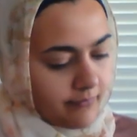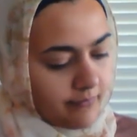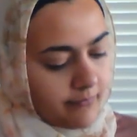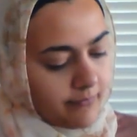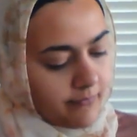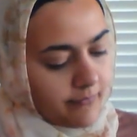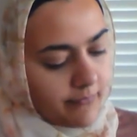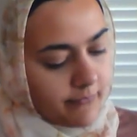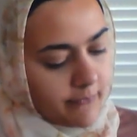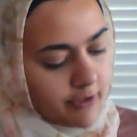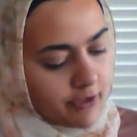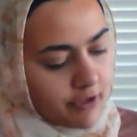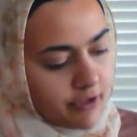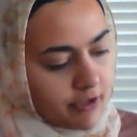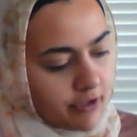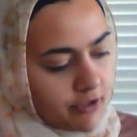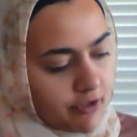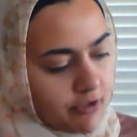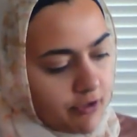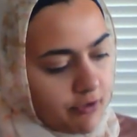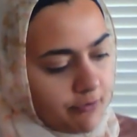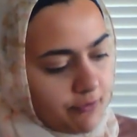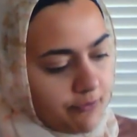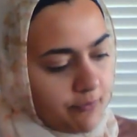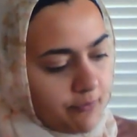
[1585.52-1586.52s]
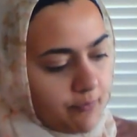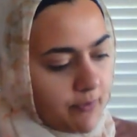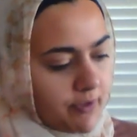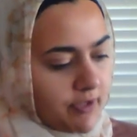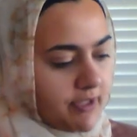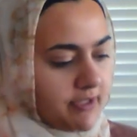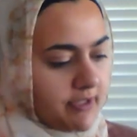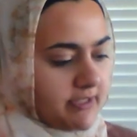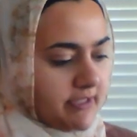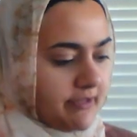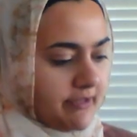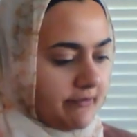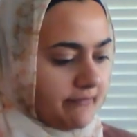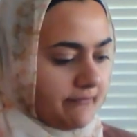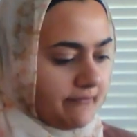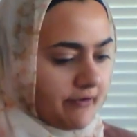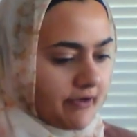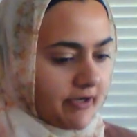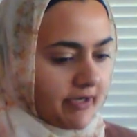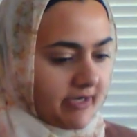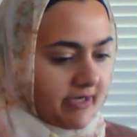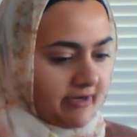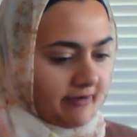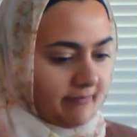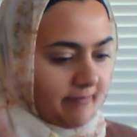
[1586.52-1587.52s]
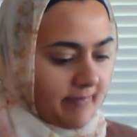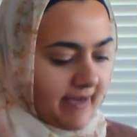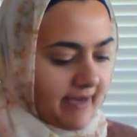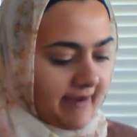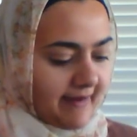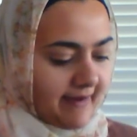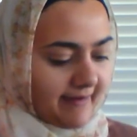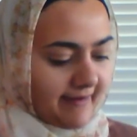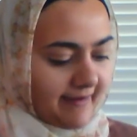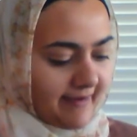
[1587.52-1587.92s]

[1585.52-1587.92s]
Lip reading: you're going to code the words on the front and back,